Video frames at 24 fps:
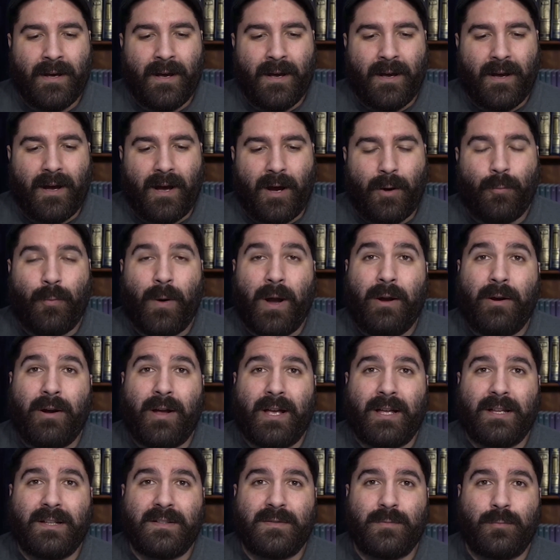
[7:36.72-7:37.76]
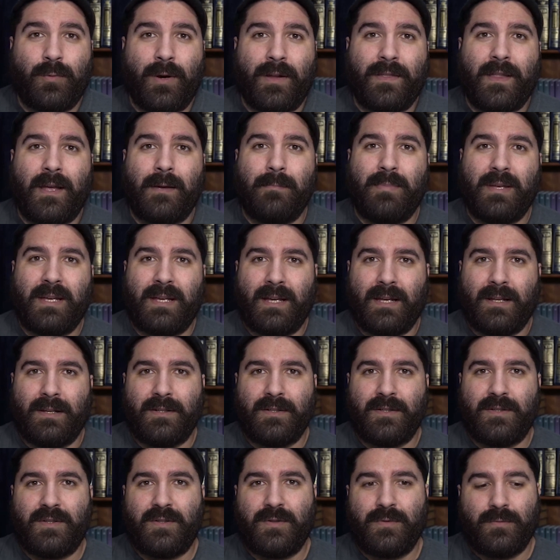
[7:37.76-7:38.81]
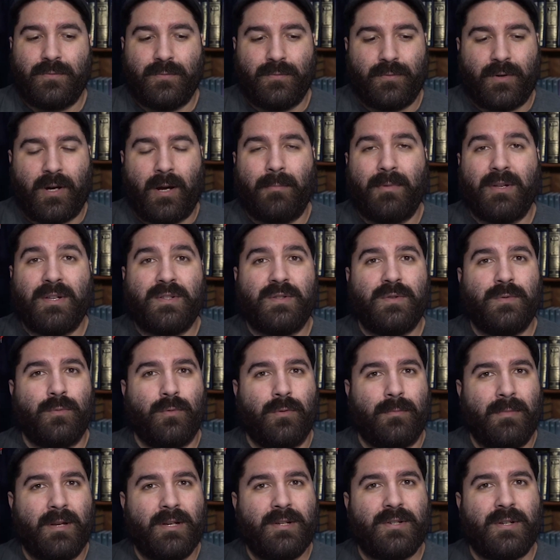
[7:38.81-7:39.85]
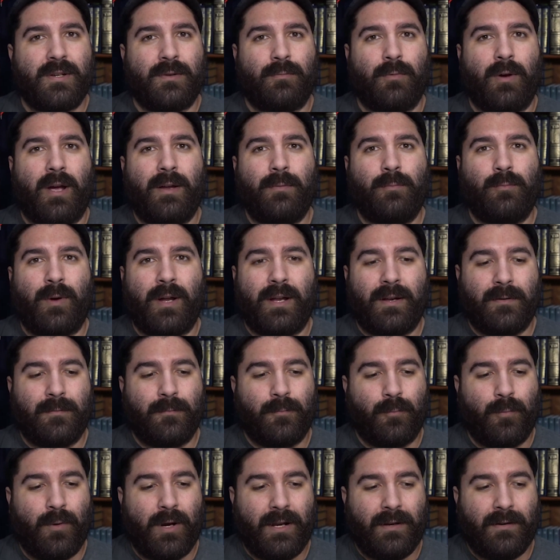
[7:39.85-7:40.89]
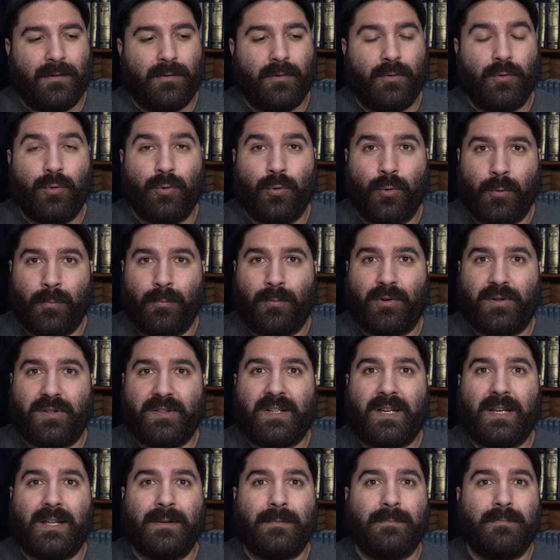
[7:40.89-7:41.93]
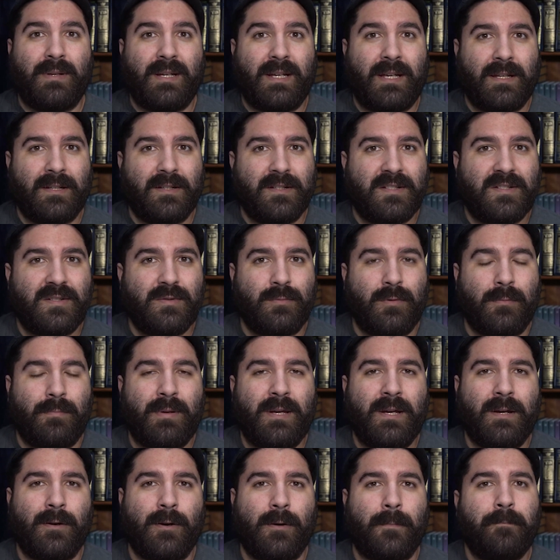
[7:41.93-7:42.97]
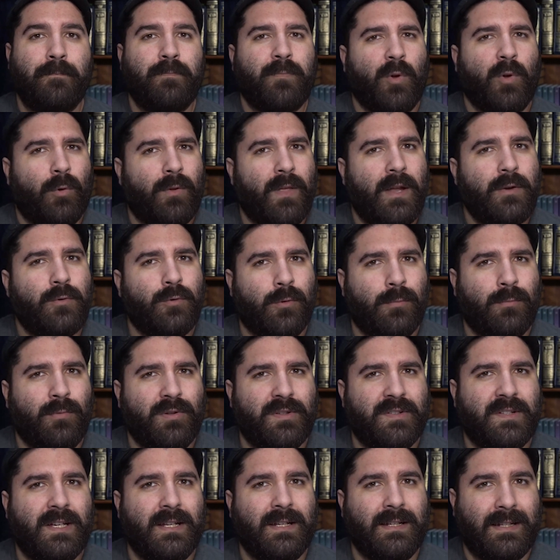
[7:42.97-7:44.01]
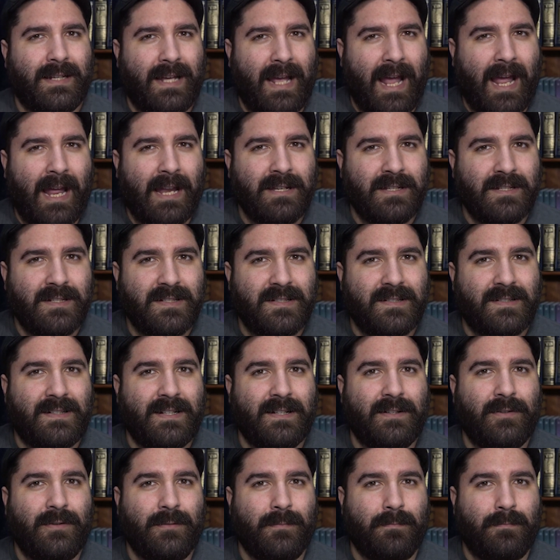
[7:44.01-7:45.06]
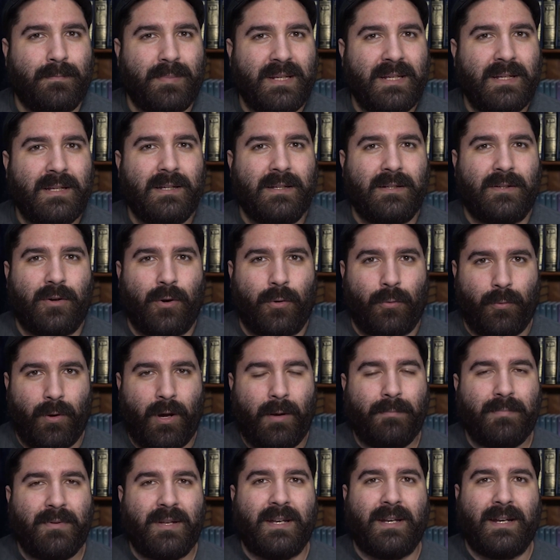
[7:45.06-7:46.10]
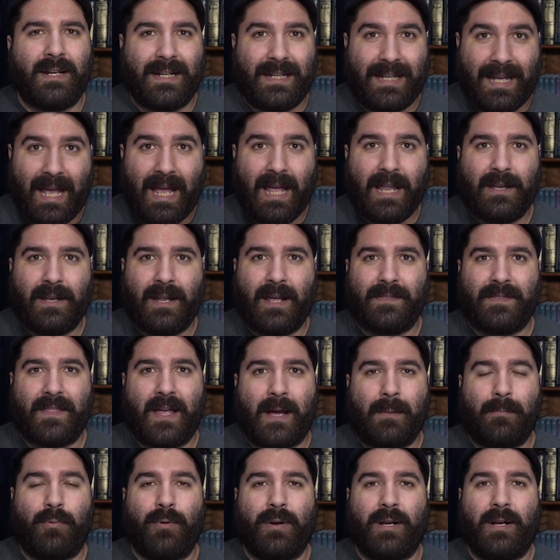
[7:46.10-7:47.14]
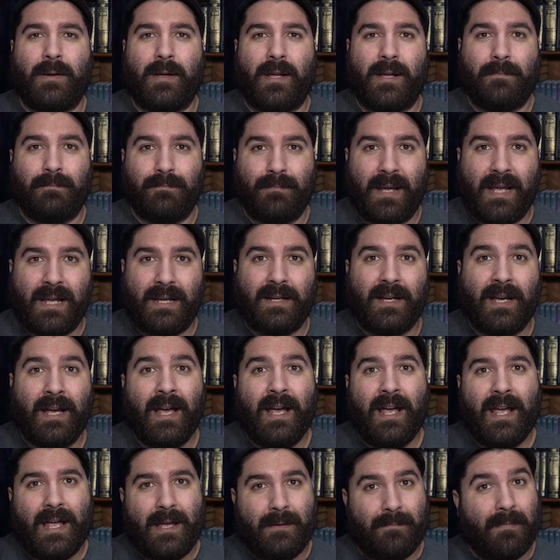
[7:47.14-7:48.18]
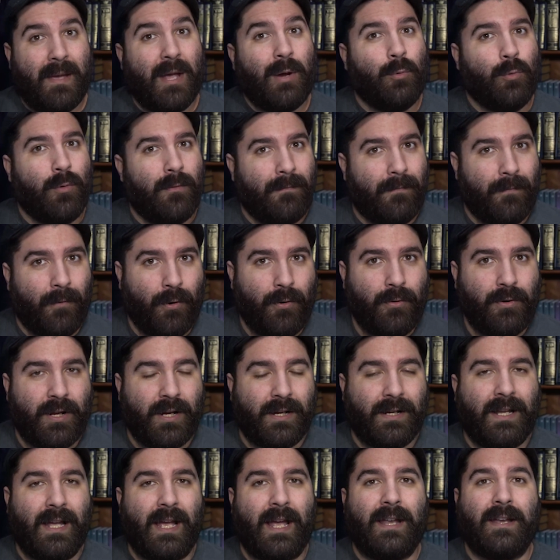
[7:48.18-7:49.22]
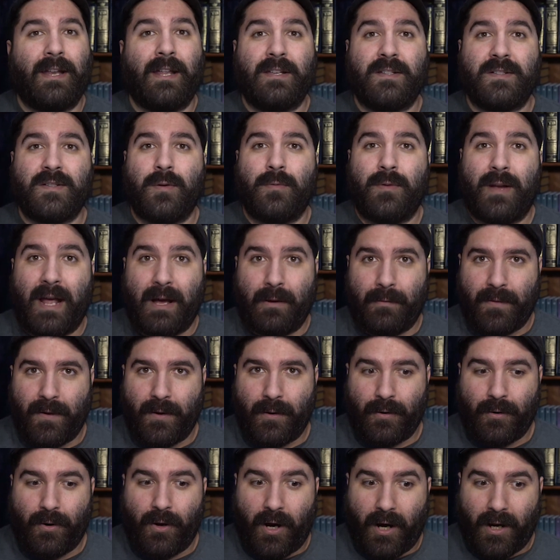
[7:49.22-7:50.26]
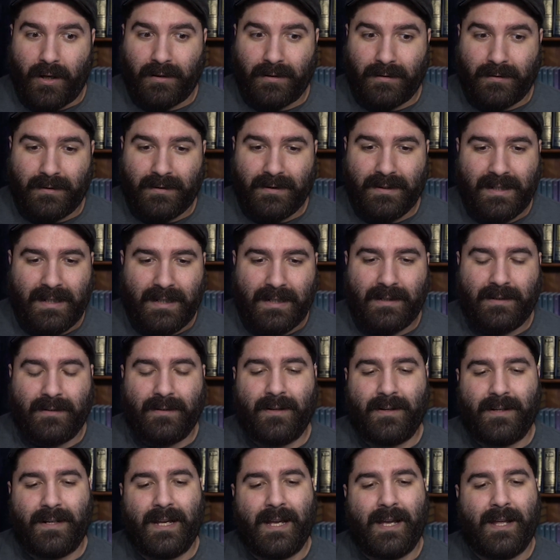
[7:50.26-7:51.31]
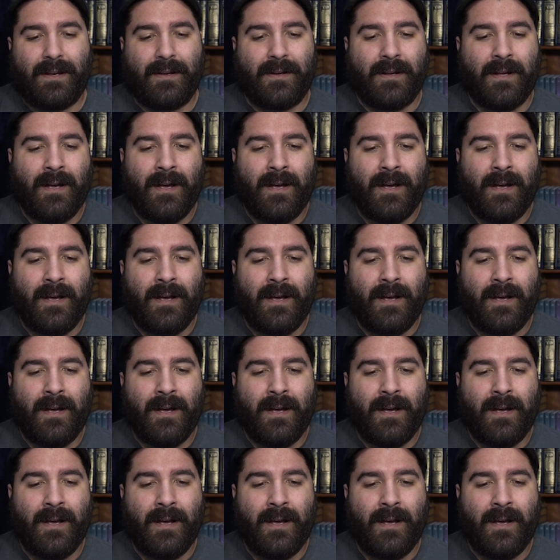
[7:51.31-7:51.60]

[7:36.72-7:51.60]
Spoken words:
Whereas when they begin to come into remission, right, when normal skin begins to appear, well, that normal skin can still be corrupted again at that point. It may revert again, and so now they're unclean again.